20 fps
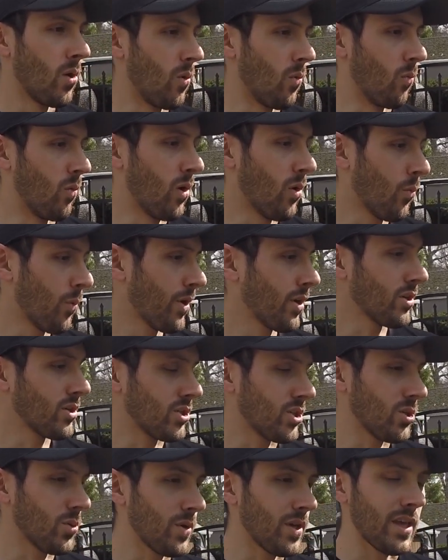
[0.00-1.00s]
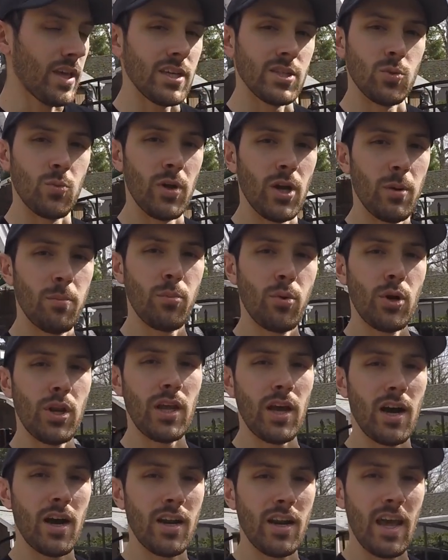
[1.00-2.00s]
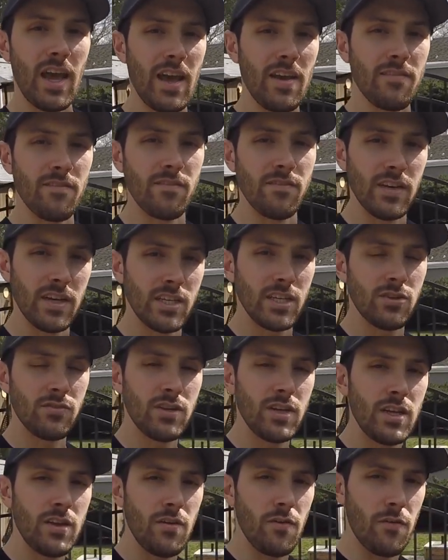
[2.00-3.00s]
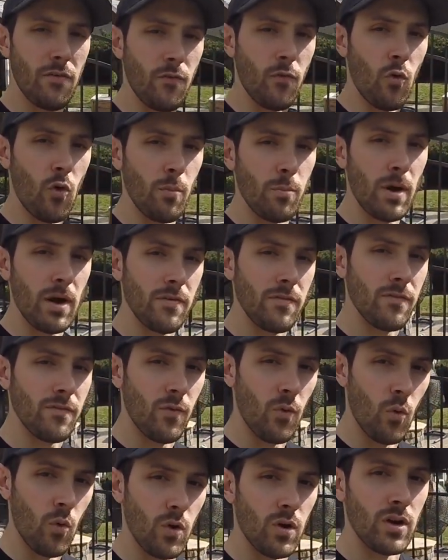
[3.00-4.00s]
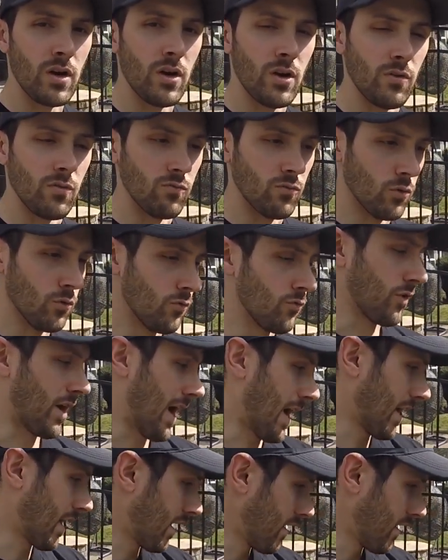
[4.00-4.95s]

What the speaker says: What we are doing is we are putting on a Victory 4x4 roof rack.